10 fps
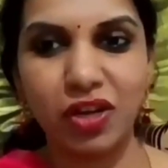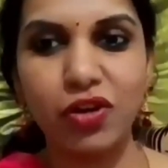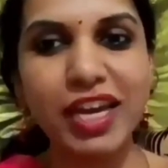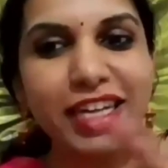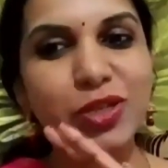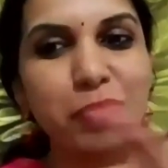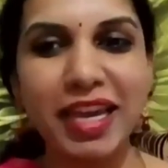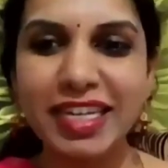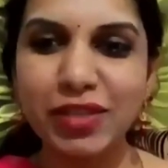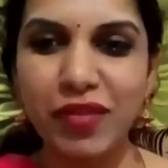Okay. To
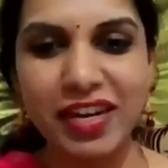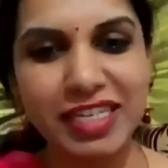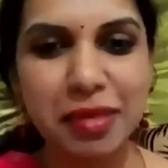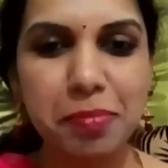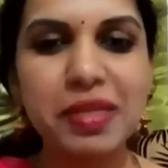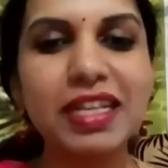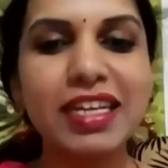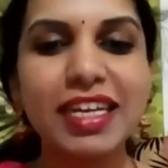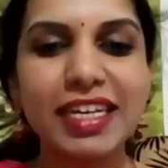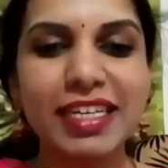make it very simple.
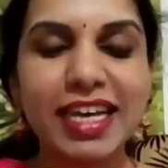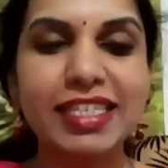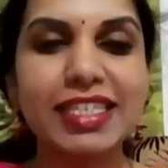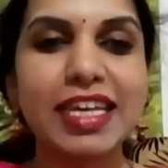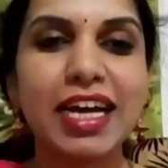Yes.